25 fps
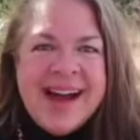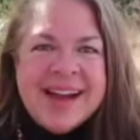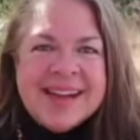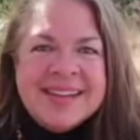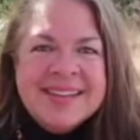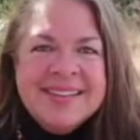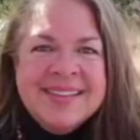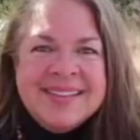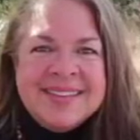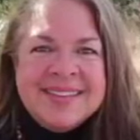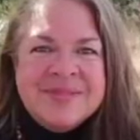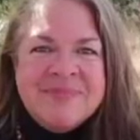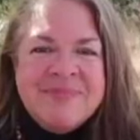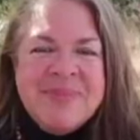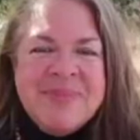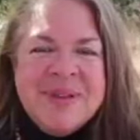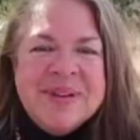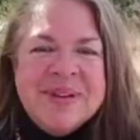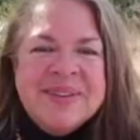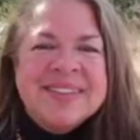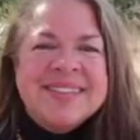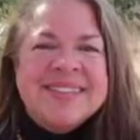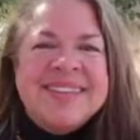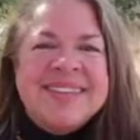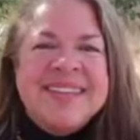A
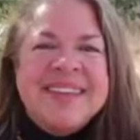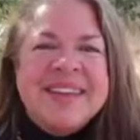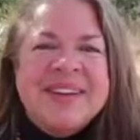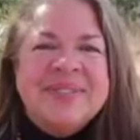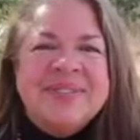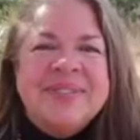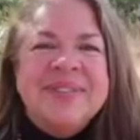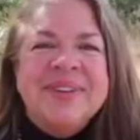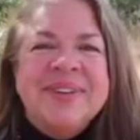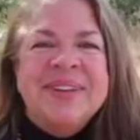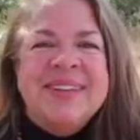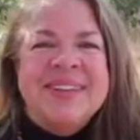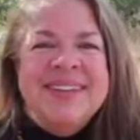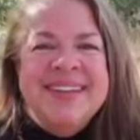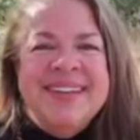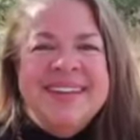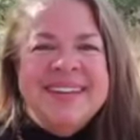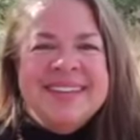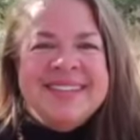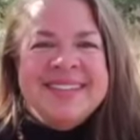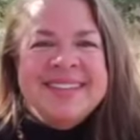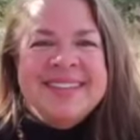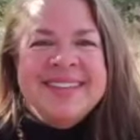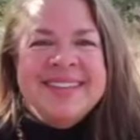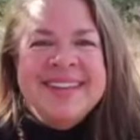conspiracy of
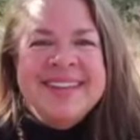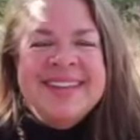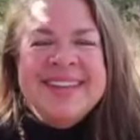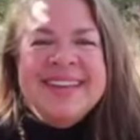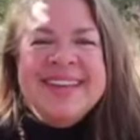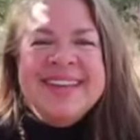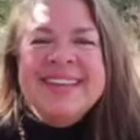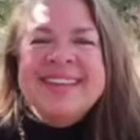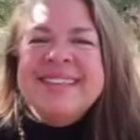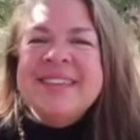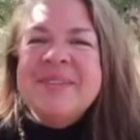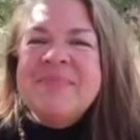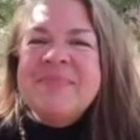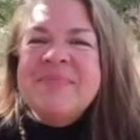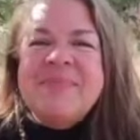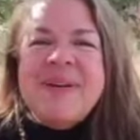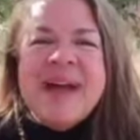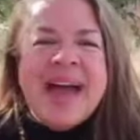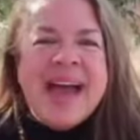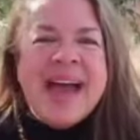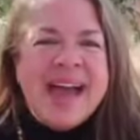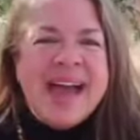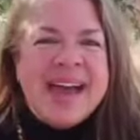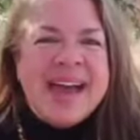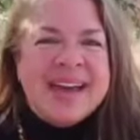goodness is a
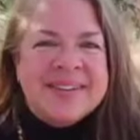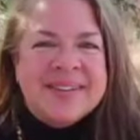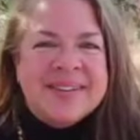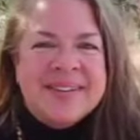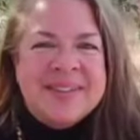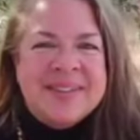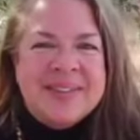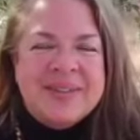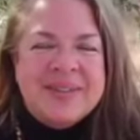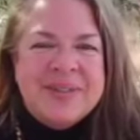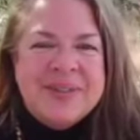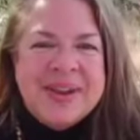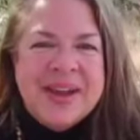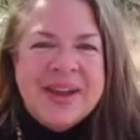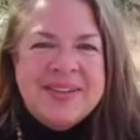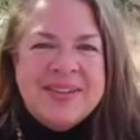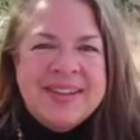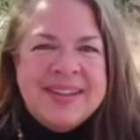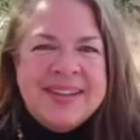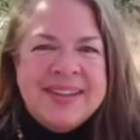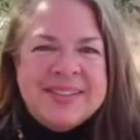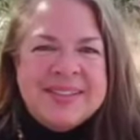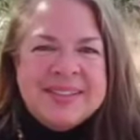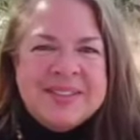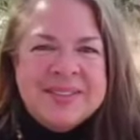pattern throughout
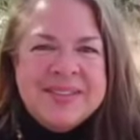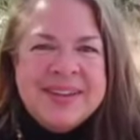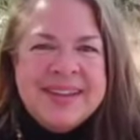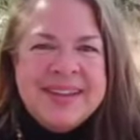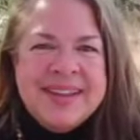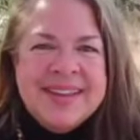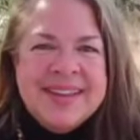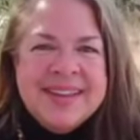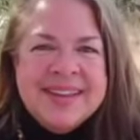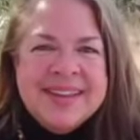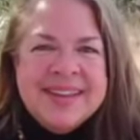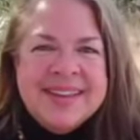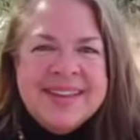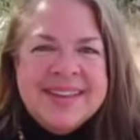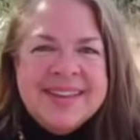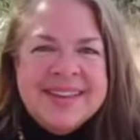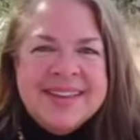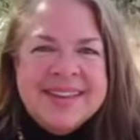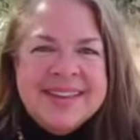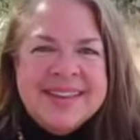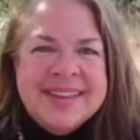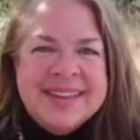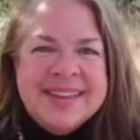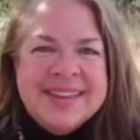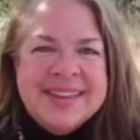history
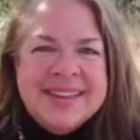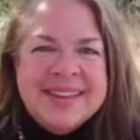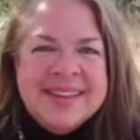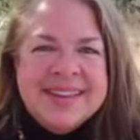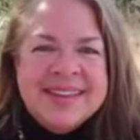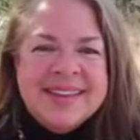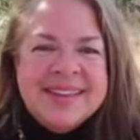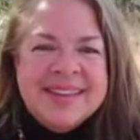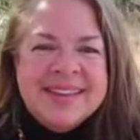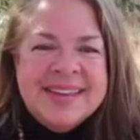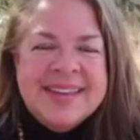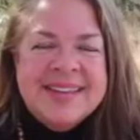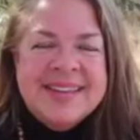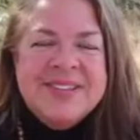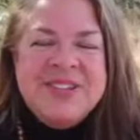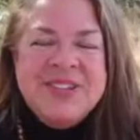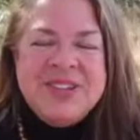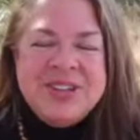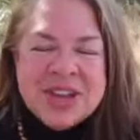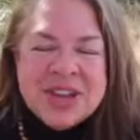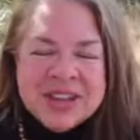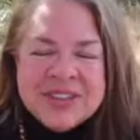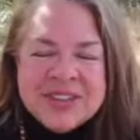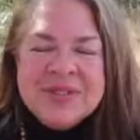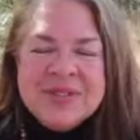
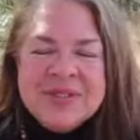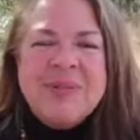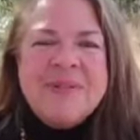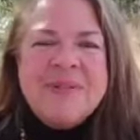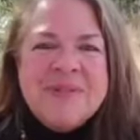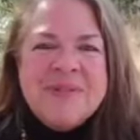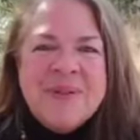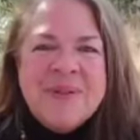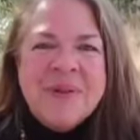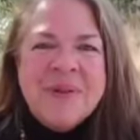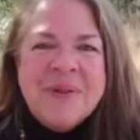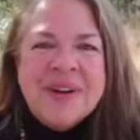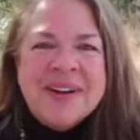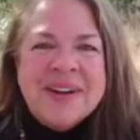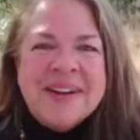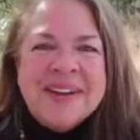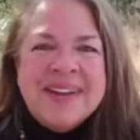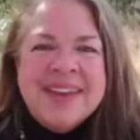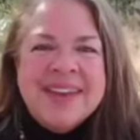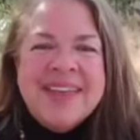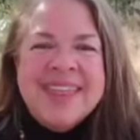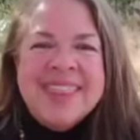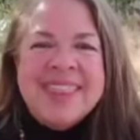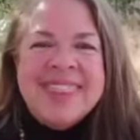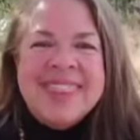just before
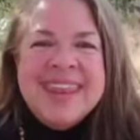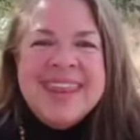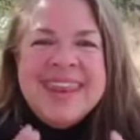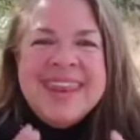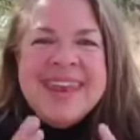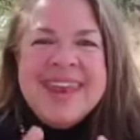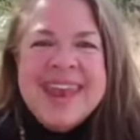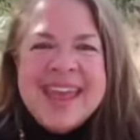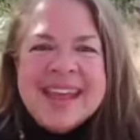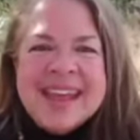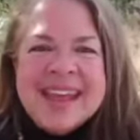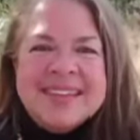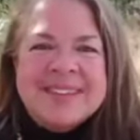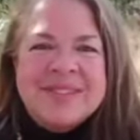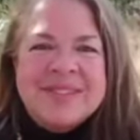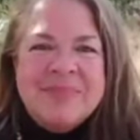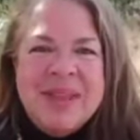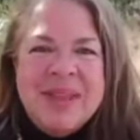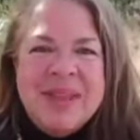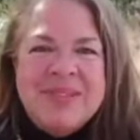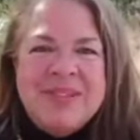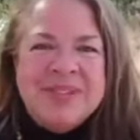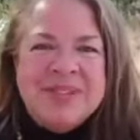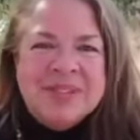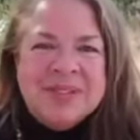the next
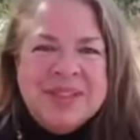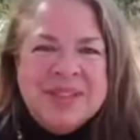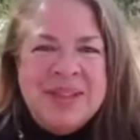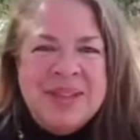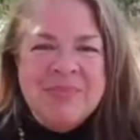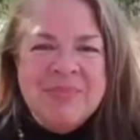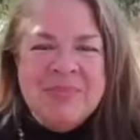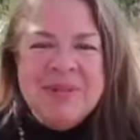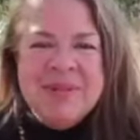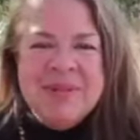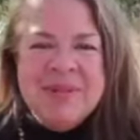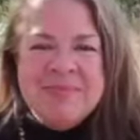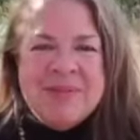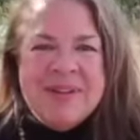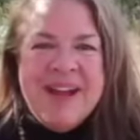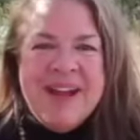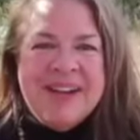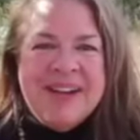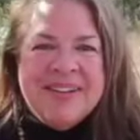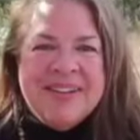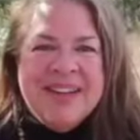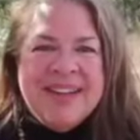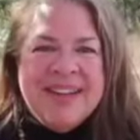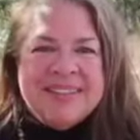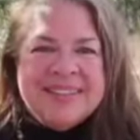major leap in
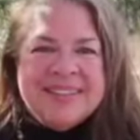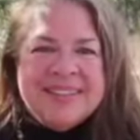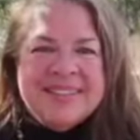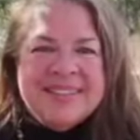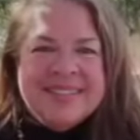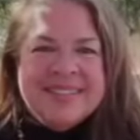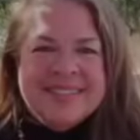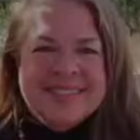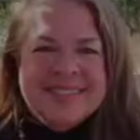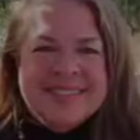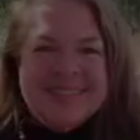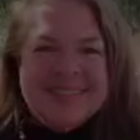progress.